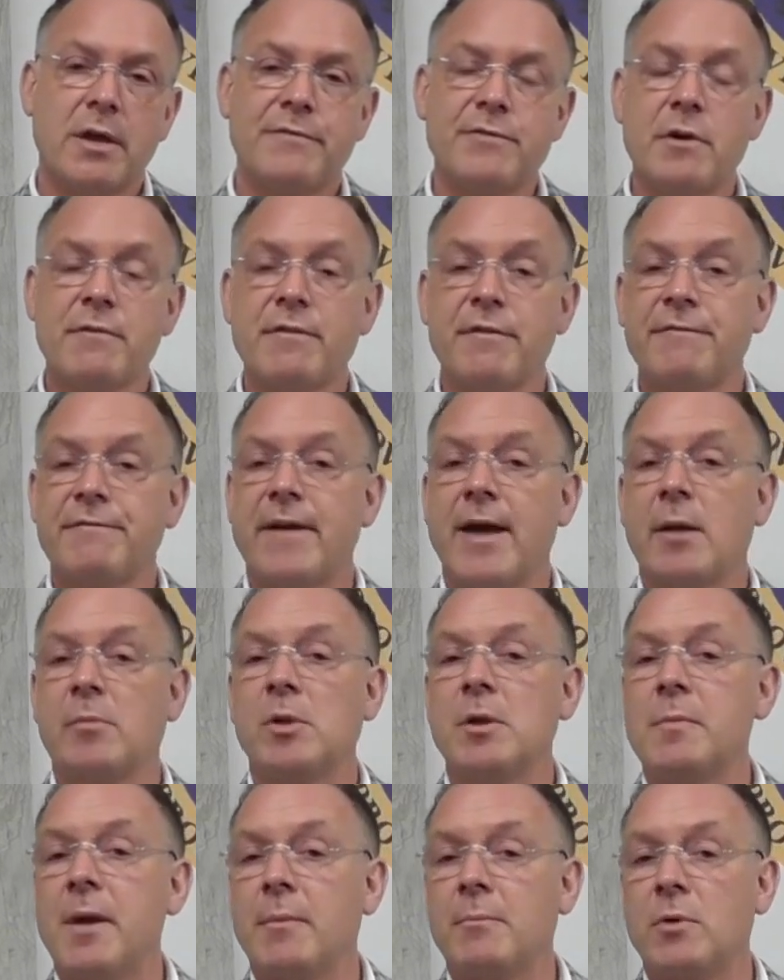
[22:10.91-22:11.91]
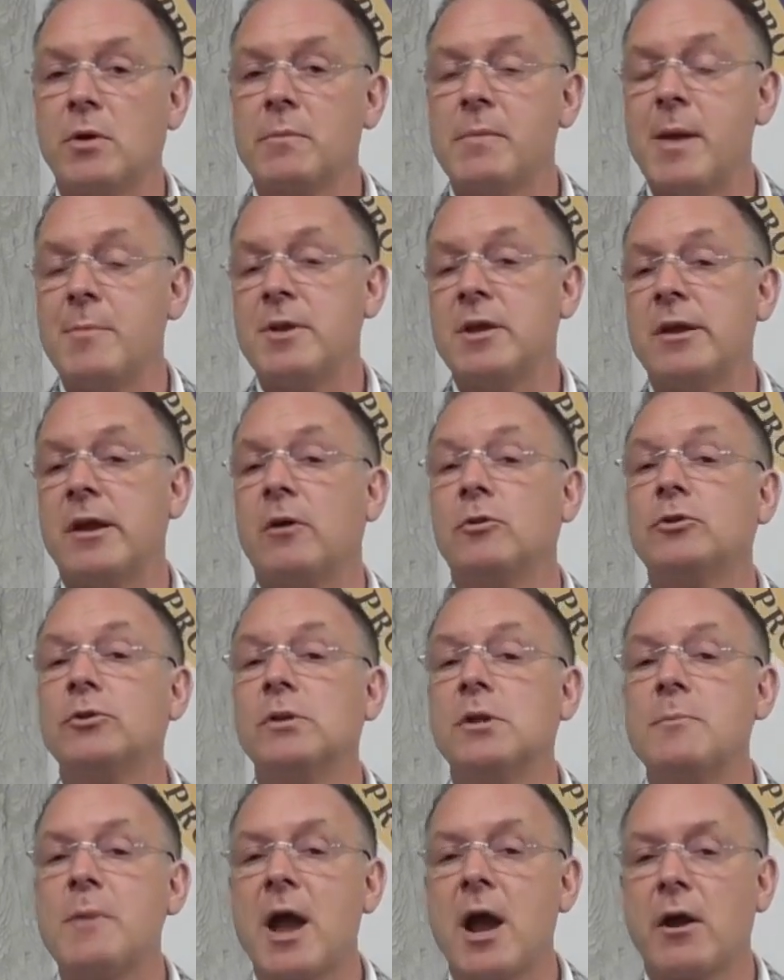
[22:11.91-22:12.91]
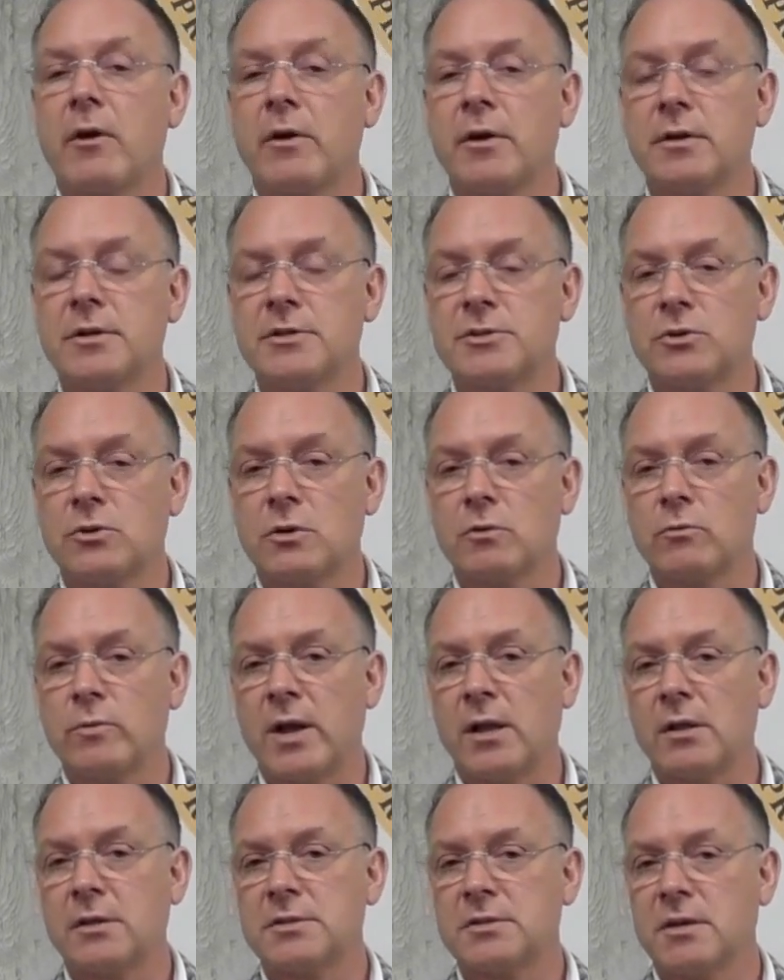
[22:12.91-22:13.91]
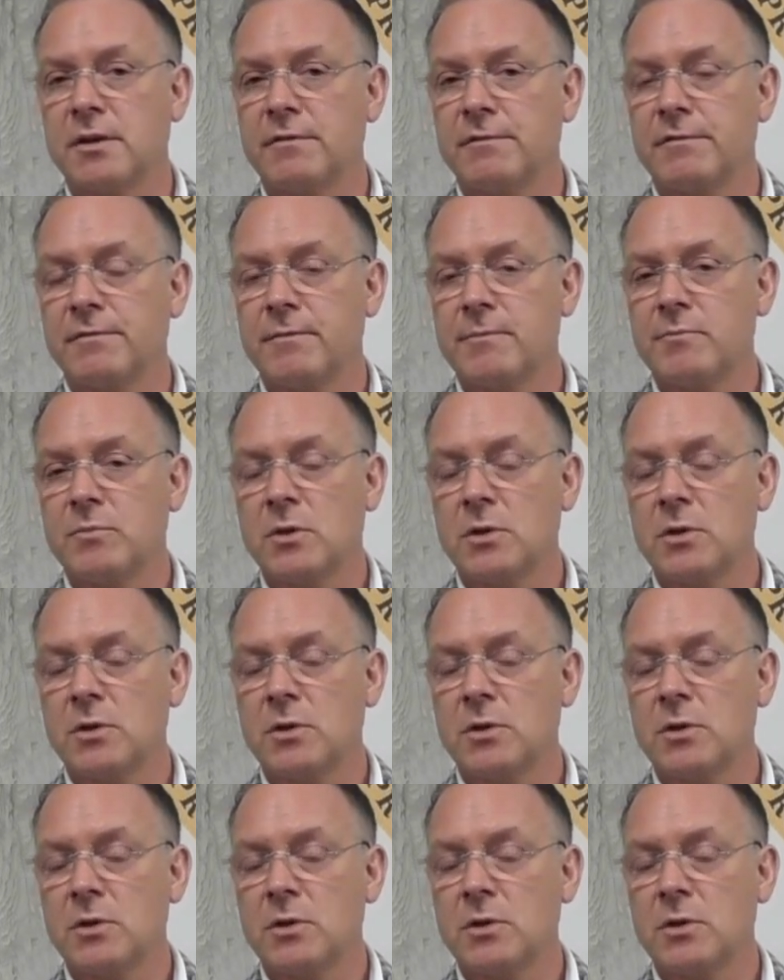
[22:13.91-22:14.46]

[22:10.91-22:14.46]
if you have a family member, maybe an elderly parent or a relative